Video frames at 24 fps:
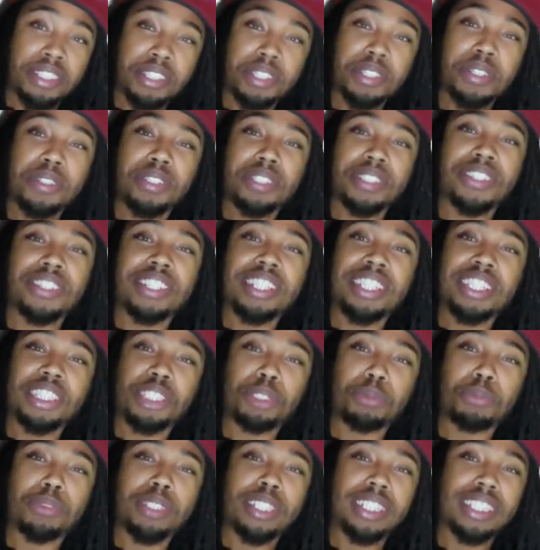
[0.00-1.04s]
You on your
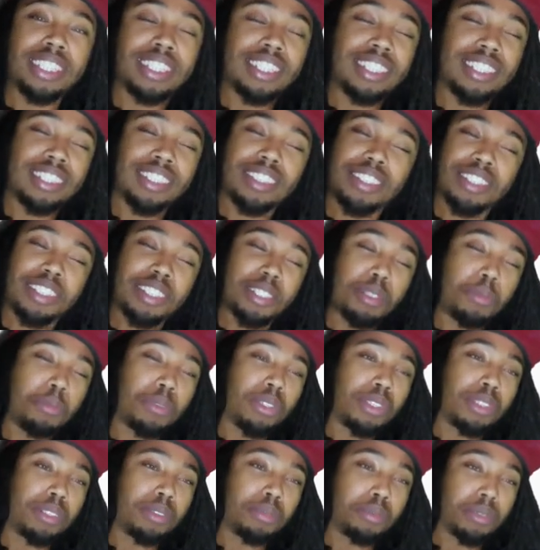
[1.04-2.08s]
lunch break? Come
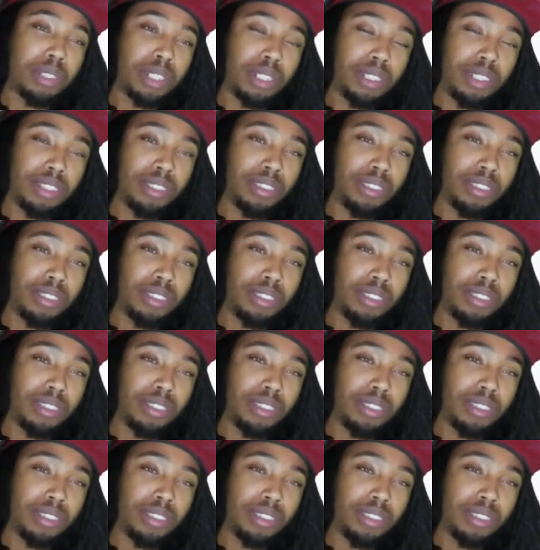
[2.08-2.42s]
on, bro.